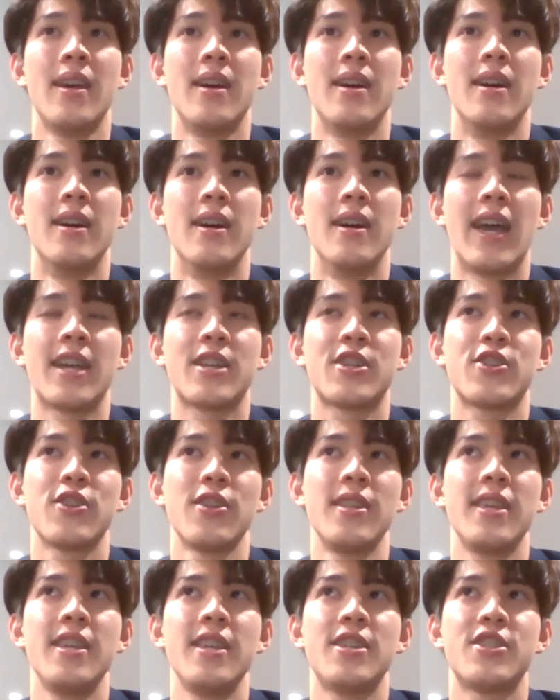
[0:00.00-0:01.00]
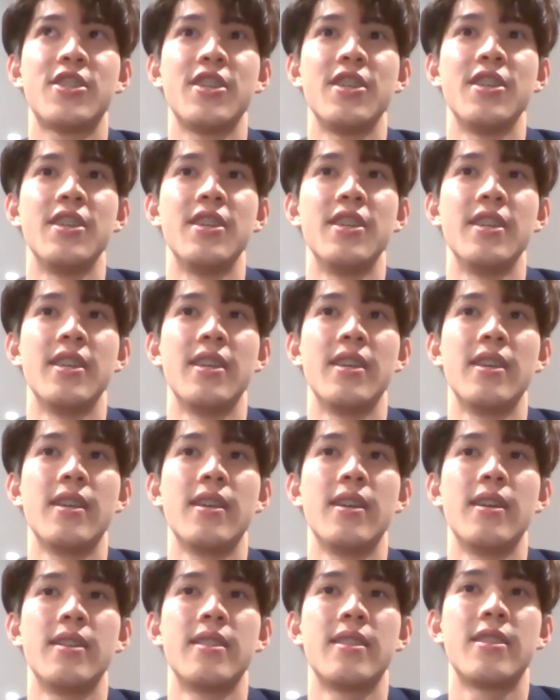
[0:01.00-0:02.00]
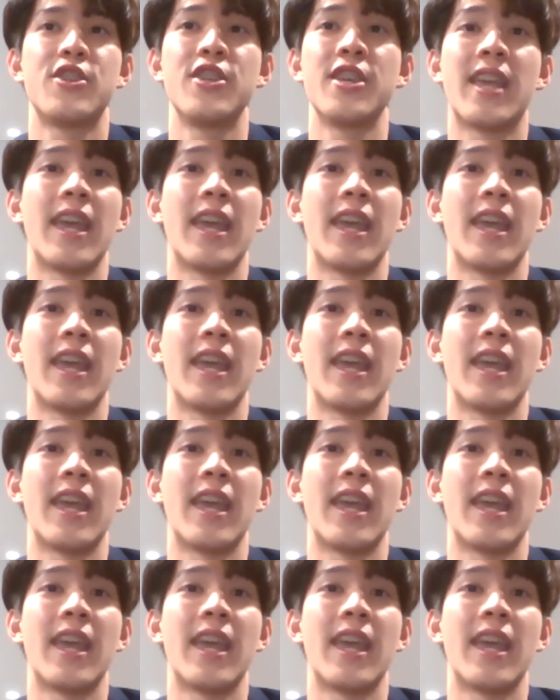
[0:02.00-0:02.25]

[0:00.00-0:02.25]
actually she